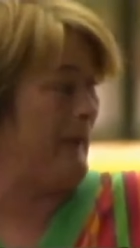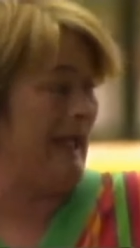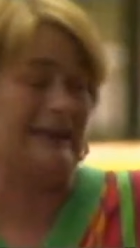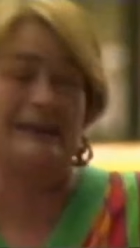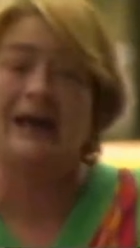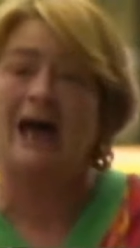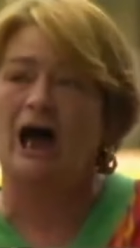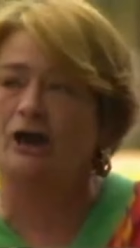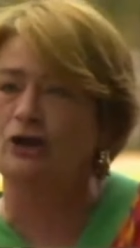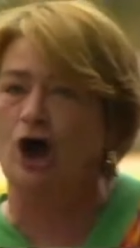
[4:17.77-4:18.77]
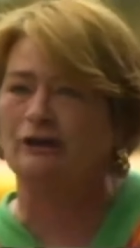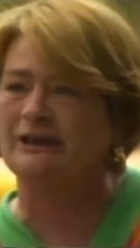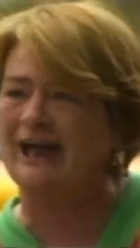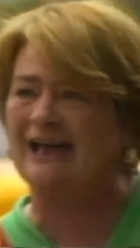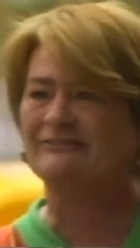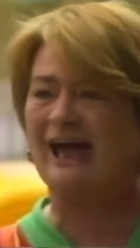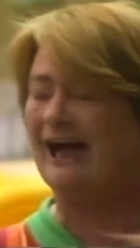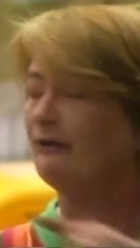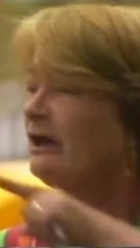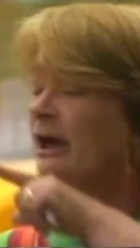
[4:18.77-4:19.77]
well, banning. I'm afraid... i knocking that
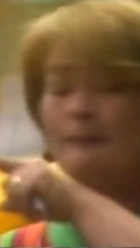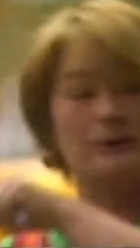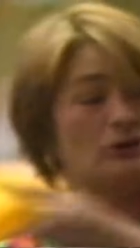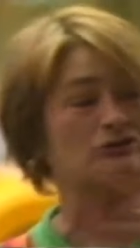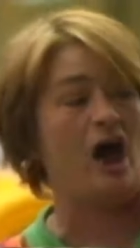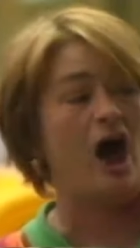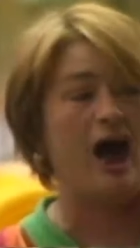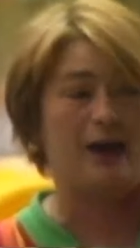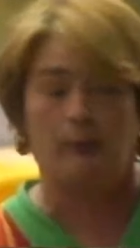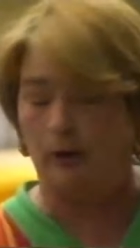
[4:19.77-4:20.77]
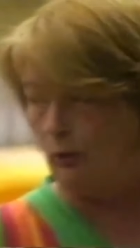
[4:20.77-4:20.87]
down because I